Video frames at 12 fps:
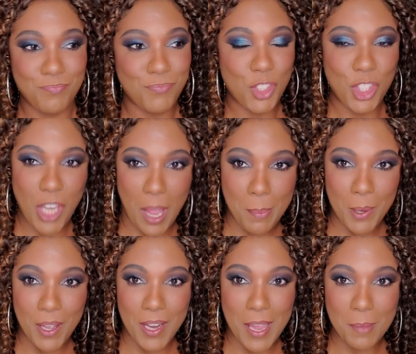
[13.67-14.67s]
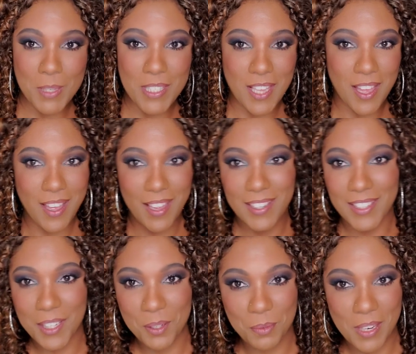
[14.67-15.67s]
shopping on Amazon,
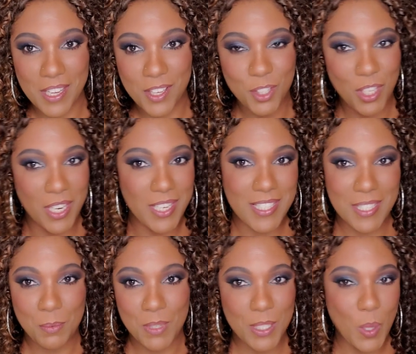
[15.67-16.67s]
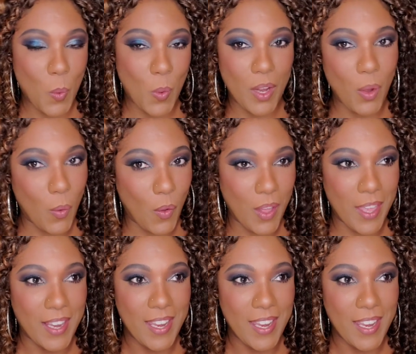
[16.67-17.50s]
looking around, trying to see what's going on,